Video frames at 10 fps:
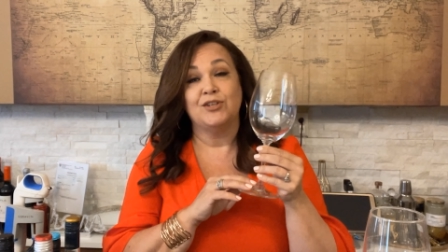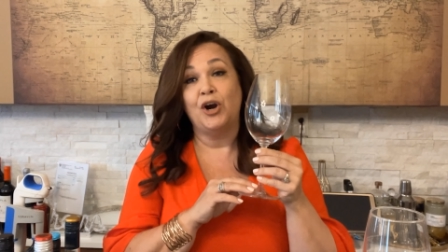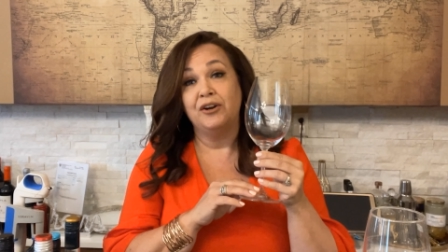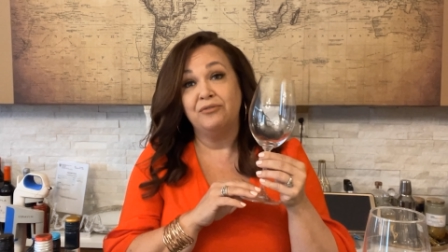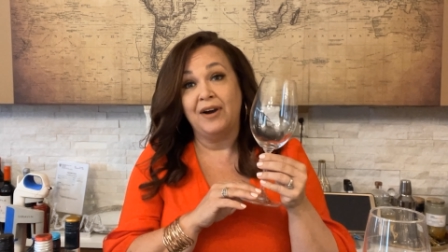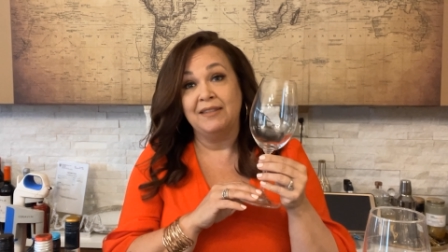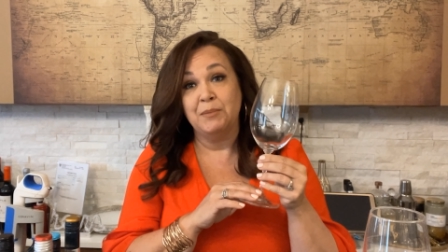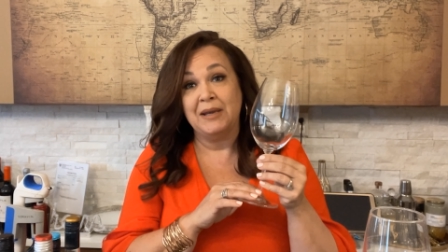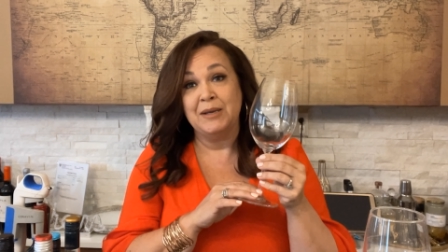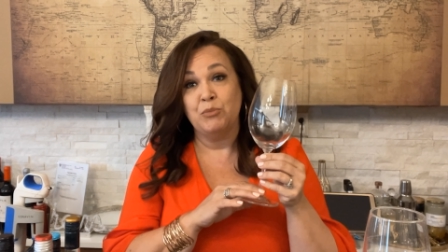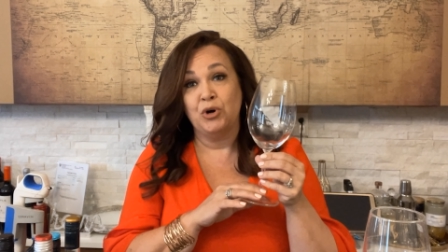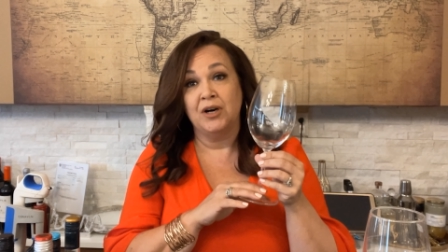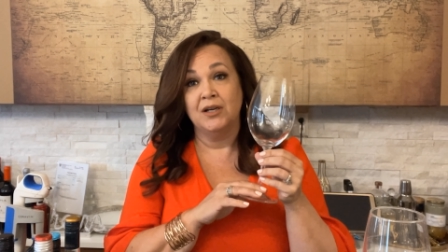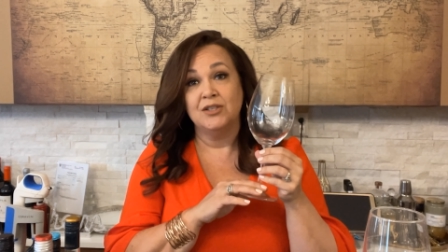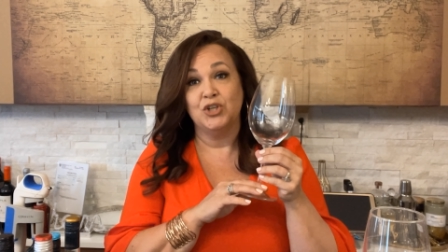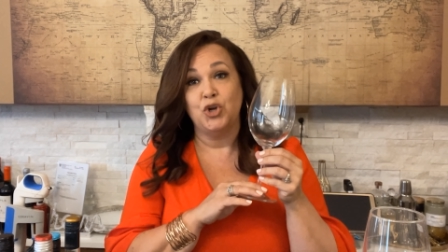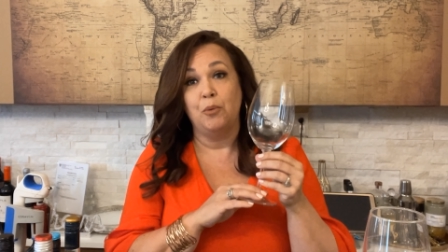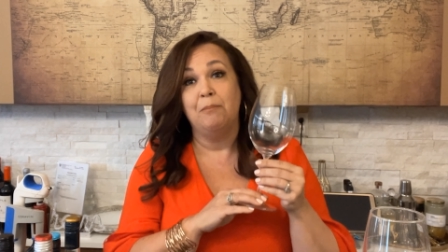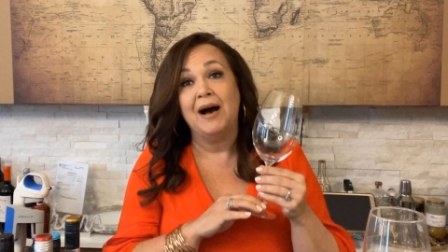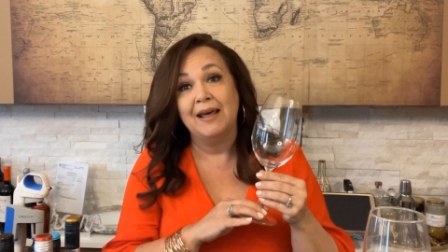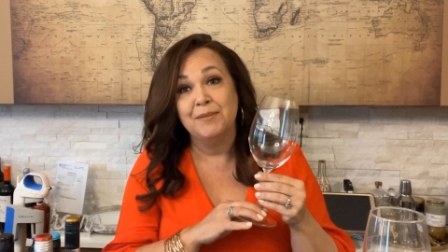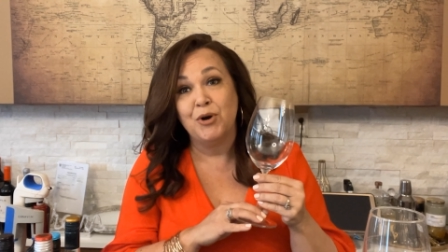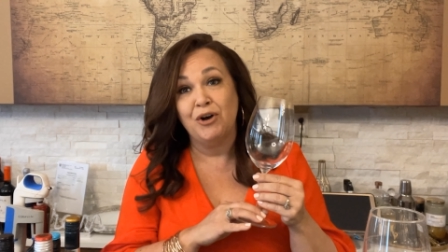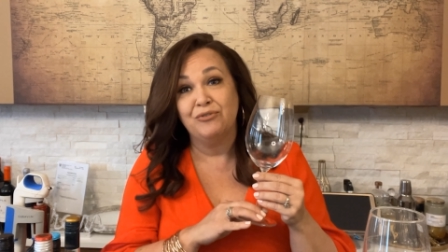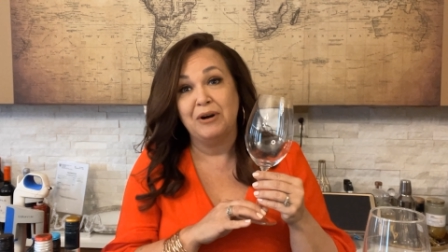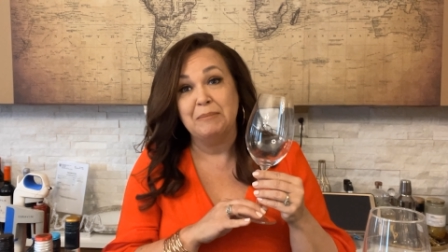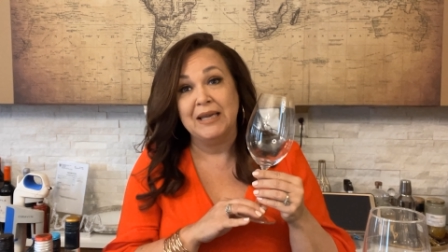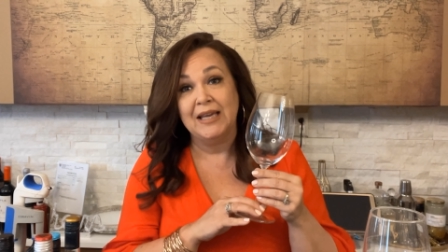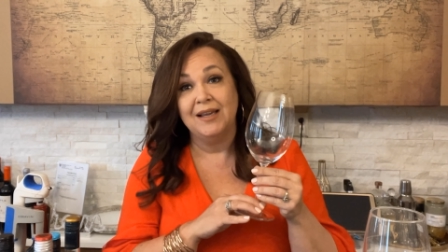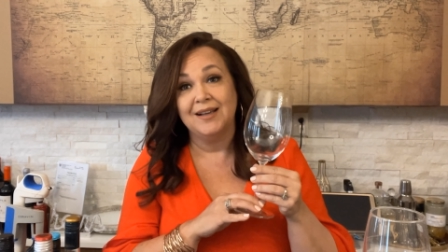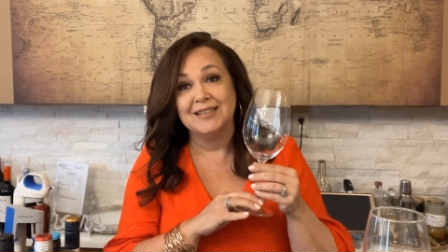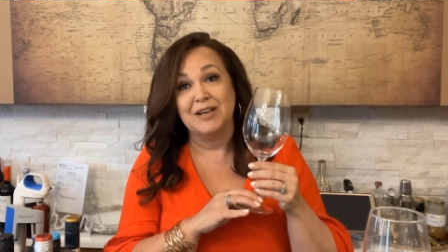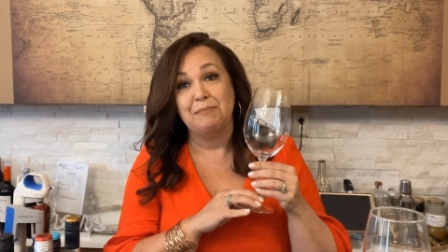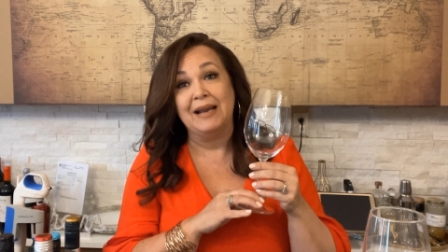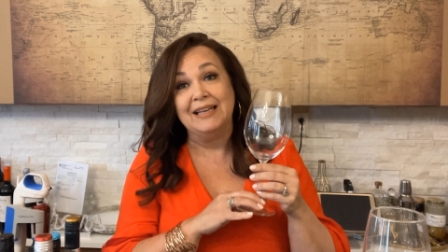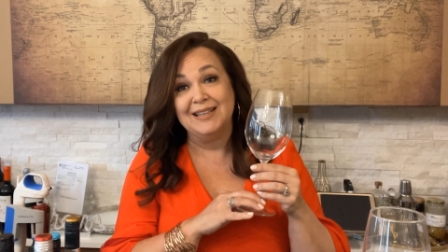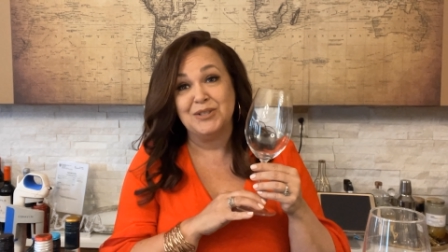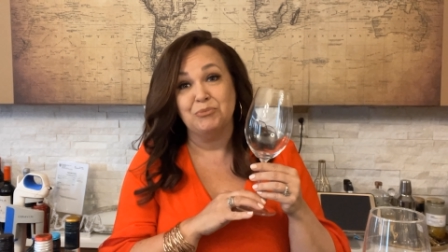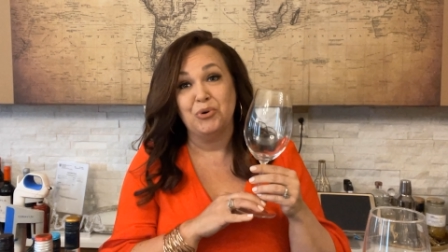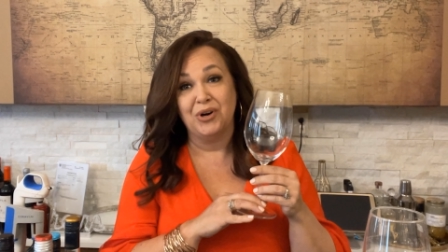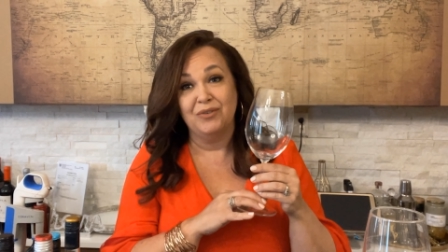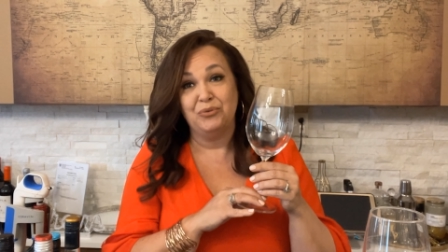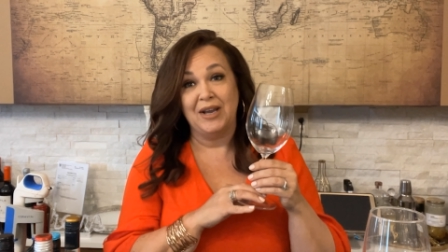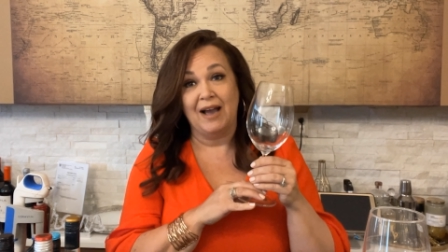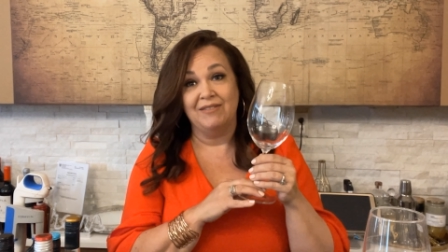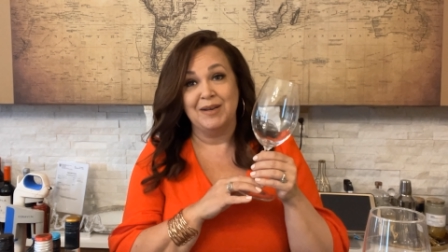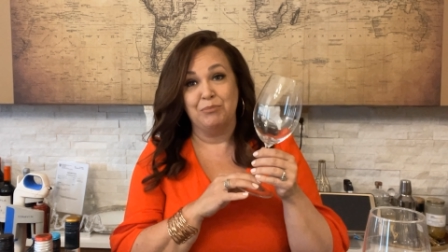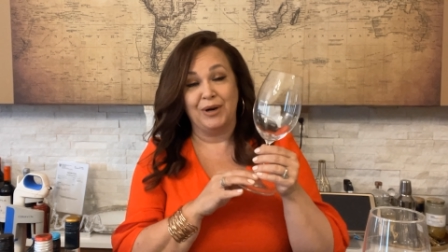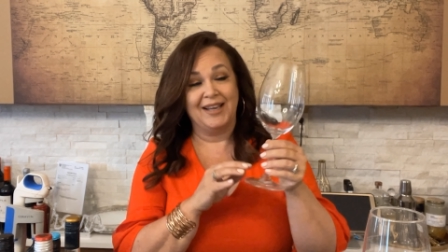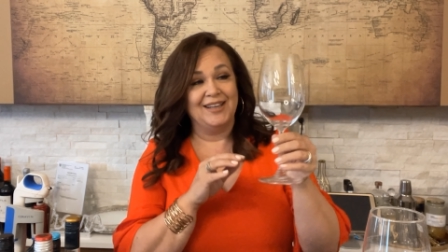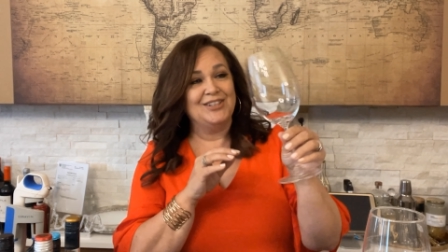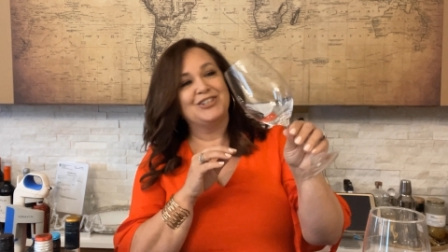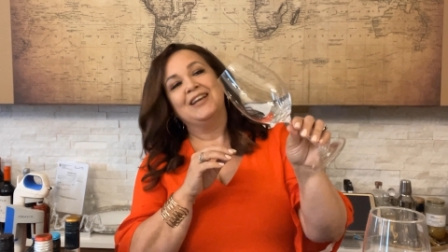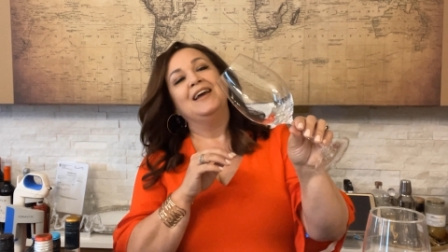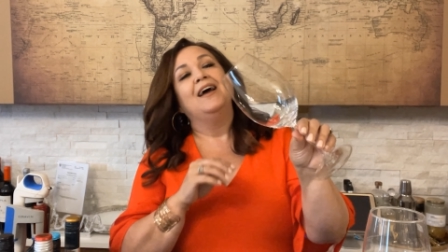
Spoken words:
hard to find them anymore, so don't buy them all from me because I might need some more if we have any breakage.